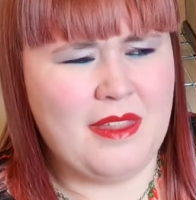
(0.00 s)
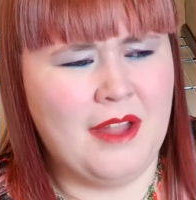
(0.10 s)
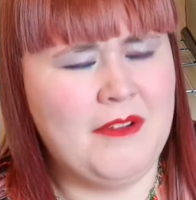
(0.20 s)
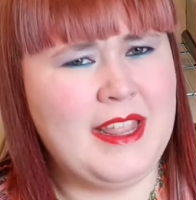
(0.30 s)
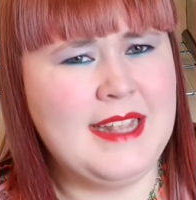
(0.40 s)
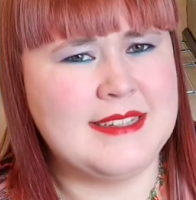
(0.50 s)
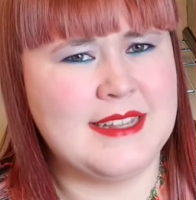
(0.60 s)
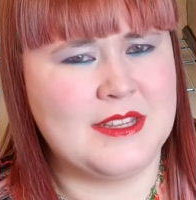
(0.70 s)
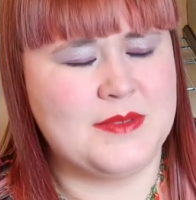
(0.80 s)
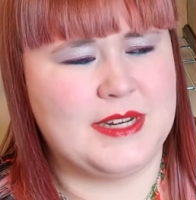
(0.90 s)
I realise that
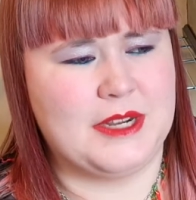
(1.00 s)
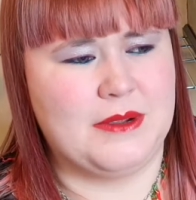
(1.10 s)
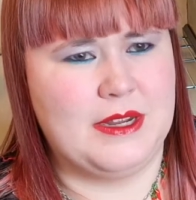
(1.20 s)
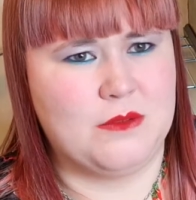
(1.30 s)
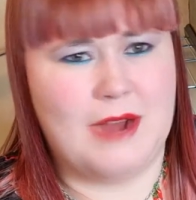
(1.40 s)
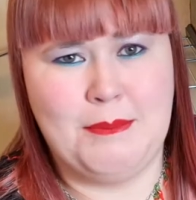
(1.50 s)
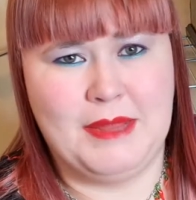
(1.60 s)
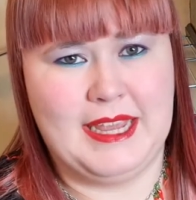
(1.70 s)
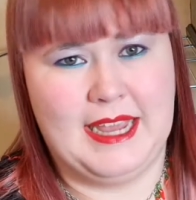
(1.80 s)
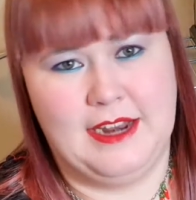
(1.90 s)
this video is
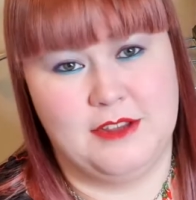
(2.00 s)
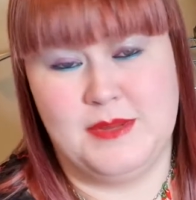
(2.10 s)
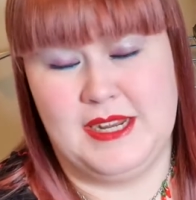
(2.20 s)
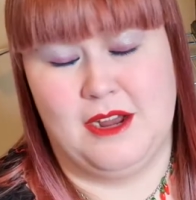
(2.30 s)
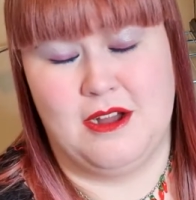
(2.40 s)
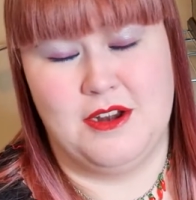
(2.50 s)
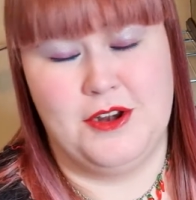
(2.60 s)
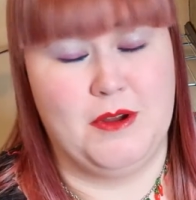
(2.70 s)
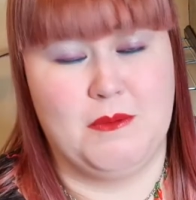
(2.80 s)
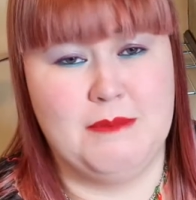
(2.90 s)
rambly and it's me not
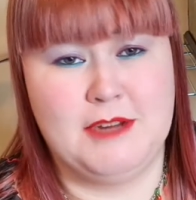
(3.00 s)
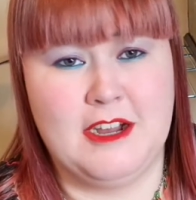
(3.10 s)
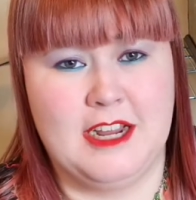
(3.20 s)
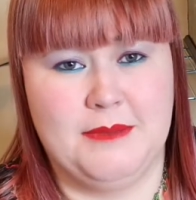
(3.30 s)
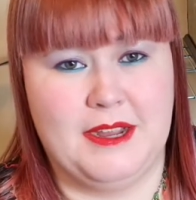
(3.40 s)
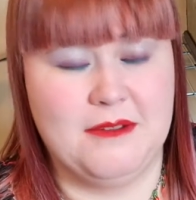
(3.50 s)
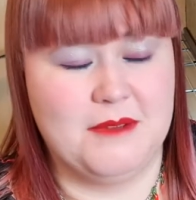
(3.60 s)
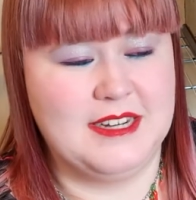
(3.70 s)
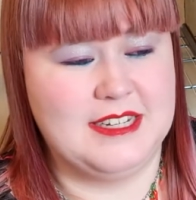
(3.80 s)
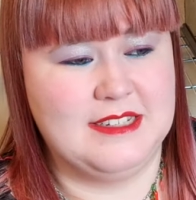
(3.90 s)
knowing what I'm talking about,
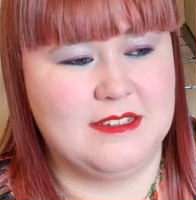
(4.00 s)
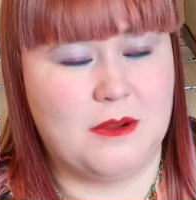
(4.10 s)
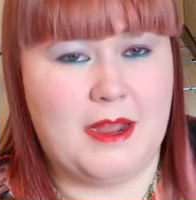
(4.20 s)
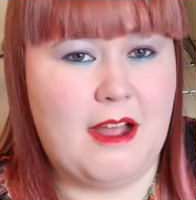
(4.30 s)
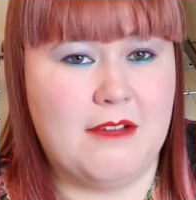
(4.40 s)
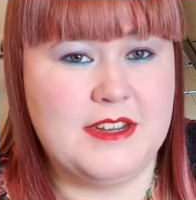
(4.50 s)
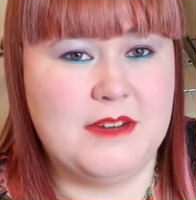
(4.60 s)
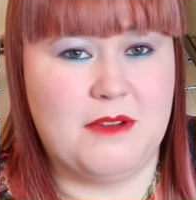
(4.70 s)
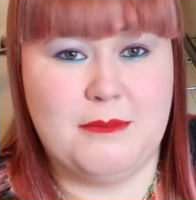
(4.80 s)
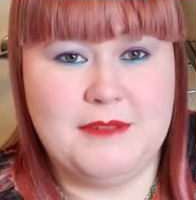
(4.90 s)
which is quite
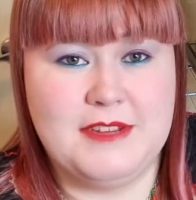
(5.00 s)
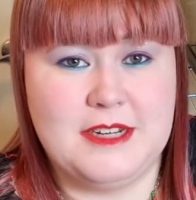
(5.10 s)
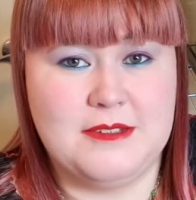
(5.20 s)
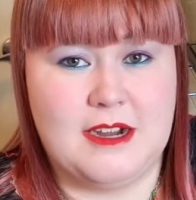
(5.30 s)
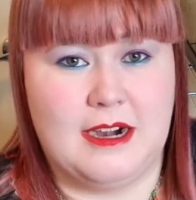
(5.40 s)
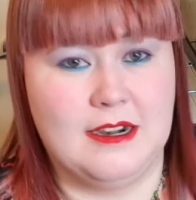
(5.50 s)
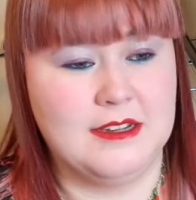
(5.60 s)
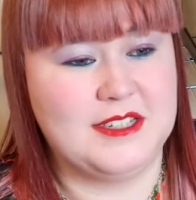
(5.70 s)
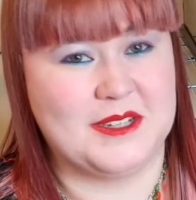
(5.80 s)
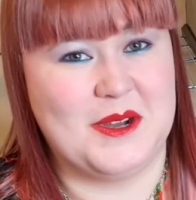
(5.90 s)
often what my videos are.
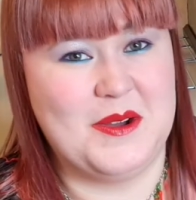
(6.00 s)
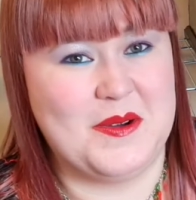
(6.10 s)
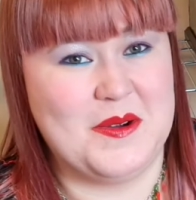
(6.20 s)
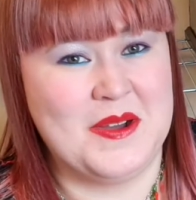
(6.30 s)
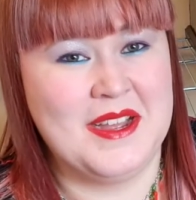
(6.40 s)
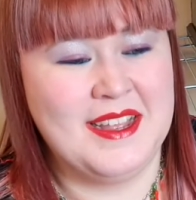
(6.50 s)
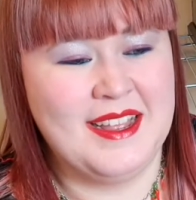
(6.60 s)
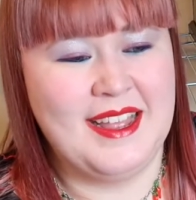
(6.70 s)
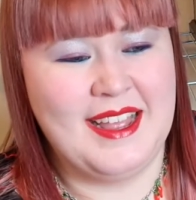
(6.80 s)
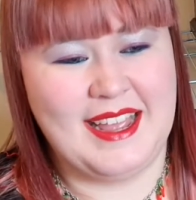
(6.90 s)
So
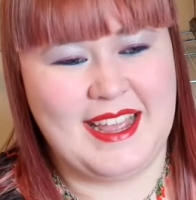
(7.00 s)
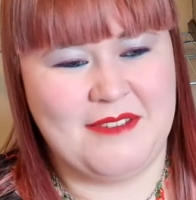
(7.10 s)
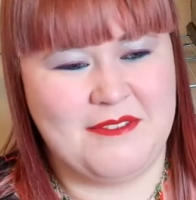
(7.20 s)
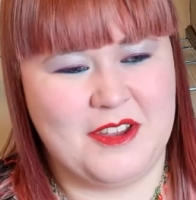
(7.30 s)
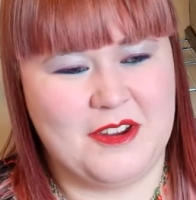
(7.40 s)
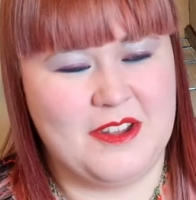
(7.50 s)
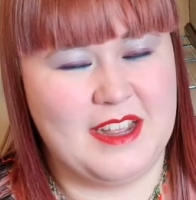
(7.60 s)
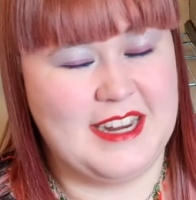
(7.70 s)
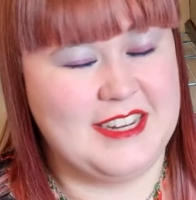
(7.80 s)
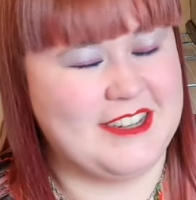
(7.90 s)
if you
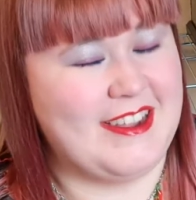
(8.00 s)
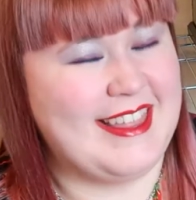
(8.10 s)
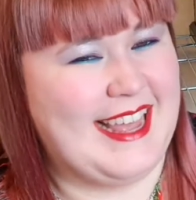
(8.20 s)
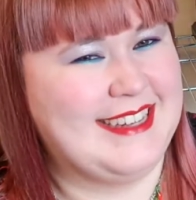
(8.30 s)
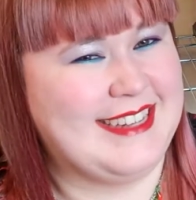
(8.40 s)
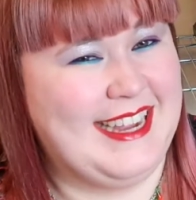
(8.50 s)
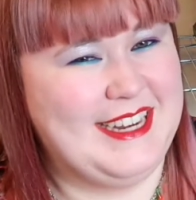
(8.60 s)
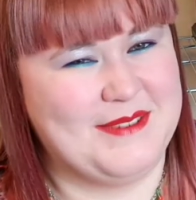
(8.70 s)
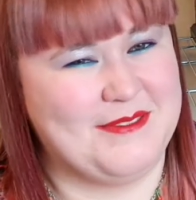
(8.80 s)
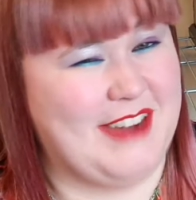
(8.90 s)
enjoy that
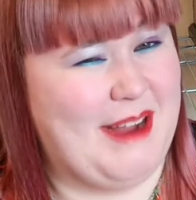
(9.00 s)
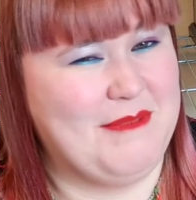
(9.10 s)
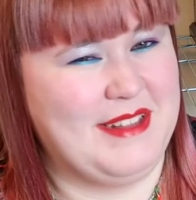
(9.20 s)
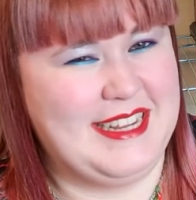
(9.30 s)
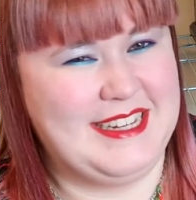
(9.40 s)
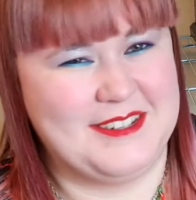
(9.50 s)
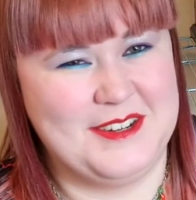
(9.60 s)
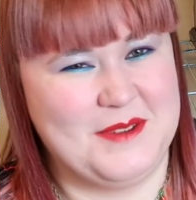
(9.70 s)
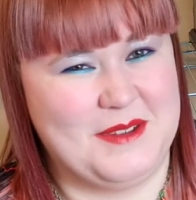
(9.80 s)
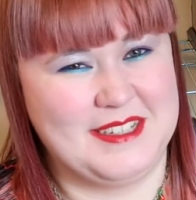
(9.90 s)
kind of rambly, don't
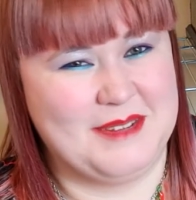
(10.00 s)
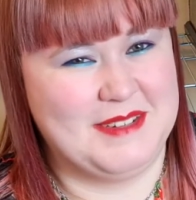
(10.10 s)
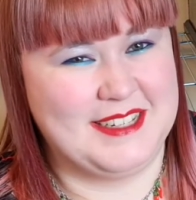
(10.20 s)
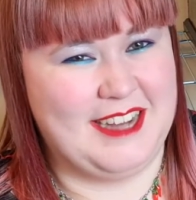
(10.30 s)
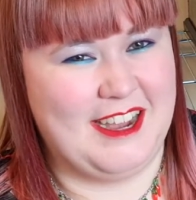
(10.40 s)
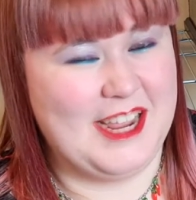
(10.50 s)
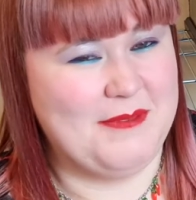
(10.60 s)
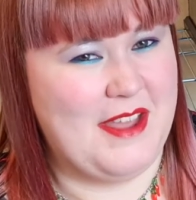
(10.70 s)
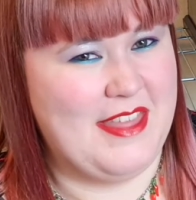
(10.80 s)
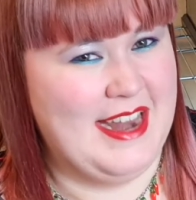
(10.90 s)
know what someone's talking
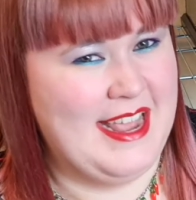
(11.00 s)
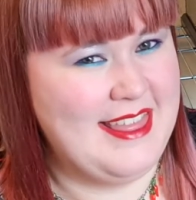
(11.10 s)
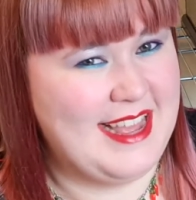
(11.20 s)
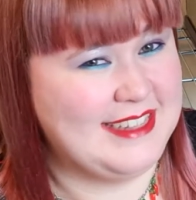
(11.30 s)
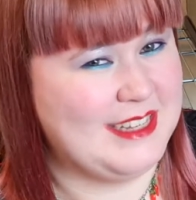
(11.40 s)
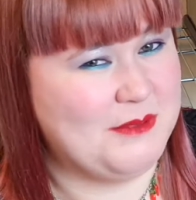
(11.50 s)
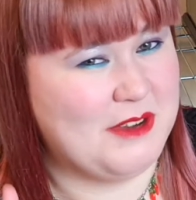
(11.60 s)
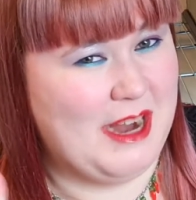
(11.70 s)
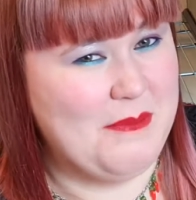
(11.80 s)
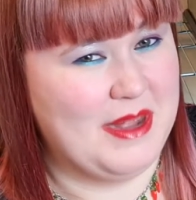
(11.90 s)
about, then hit that
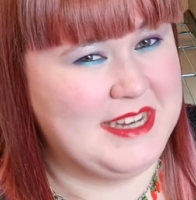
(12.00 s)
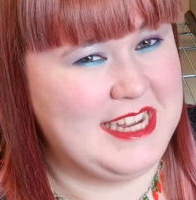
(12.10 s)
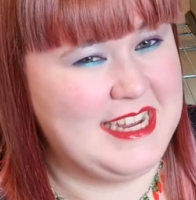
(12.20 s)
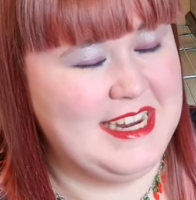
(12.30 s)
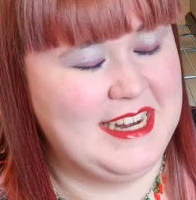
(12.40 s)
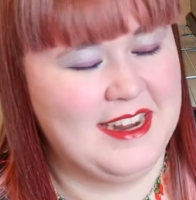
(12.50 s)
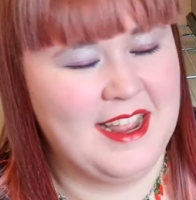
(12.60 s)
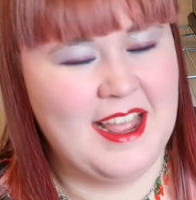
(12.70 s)
subscribe button.